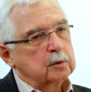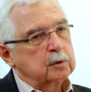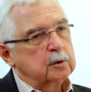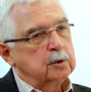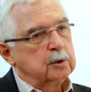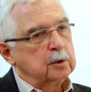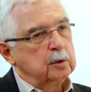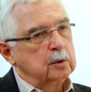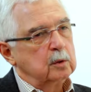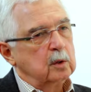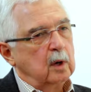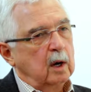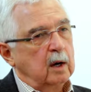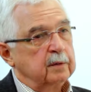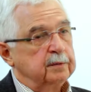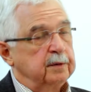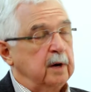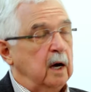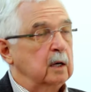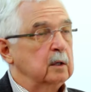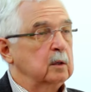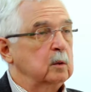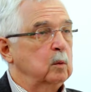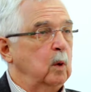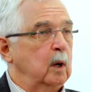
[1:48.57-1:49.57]
to
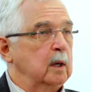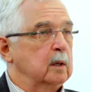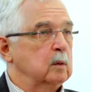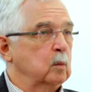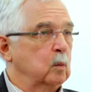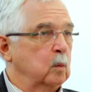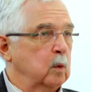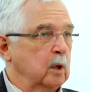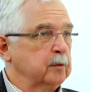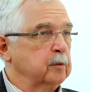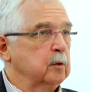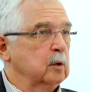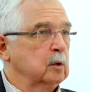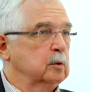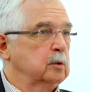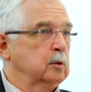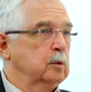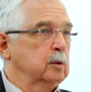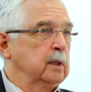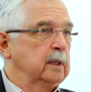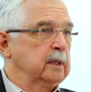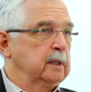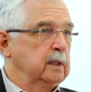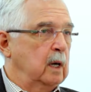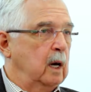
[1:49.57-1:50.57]
evaluate what they're
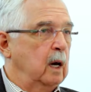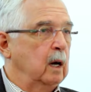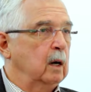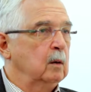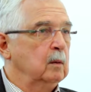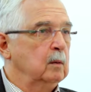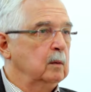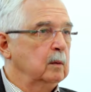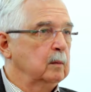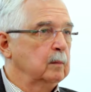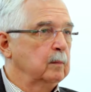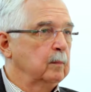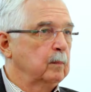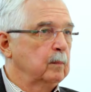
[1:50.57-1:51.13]
doing now,